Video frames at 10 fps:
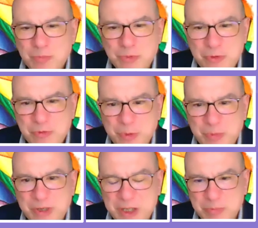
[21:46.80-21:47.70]
proof will
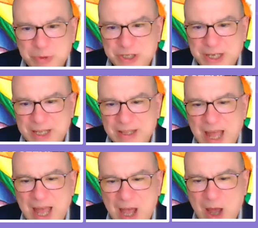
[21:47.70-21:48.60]
be in the pudding and
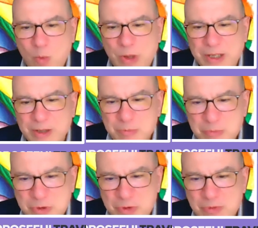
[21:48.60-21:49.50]
how will it
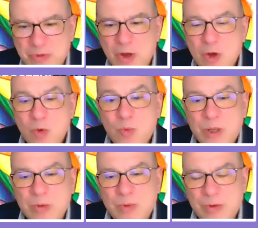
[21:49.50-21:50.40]
move.
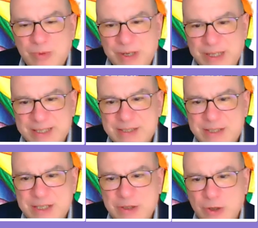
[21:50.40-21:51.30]
Will we really
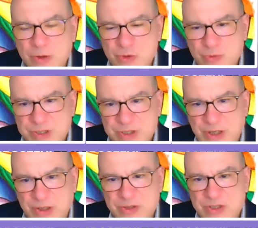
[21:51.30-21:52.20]
see those
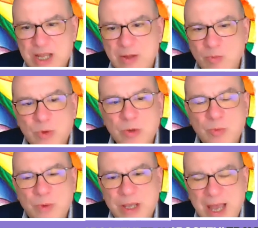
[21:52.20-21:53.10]
results, and will
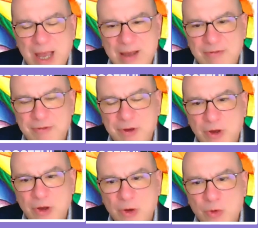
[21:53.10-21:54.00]
we have
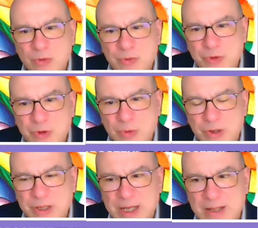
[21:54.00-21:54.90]
a good view
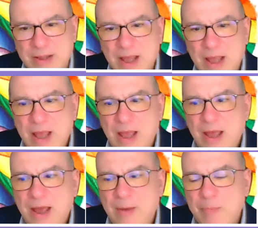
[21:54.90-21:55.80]
on that?
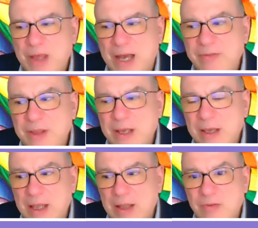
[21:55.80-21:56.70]
I
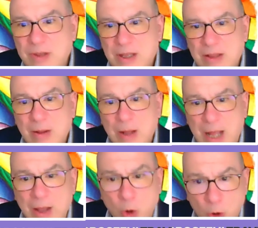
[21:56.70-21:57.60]
think
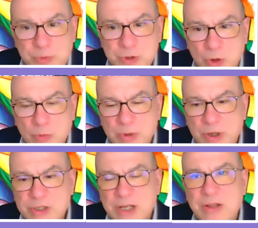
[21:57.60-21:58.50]
I hope so,
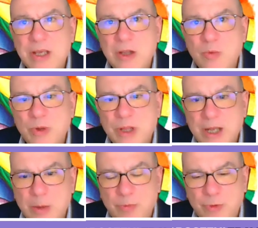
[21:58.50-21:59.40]
because I think it will
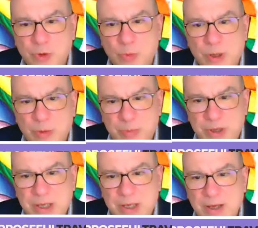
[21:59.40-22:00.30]
help for the
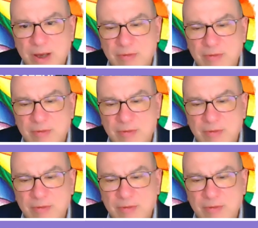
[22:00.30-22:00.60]
well-being of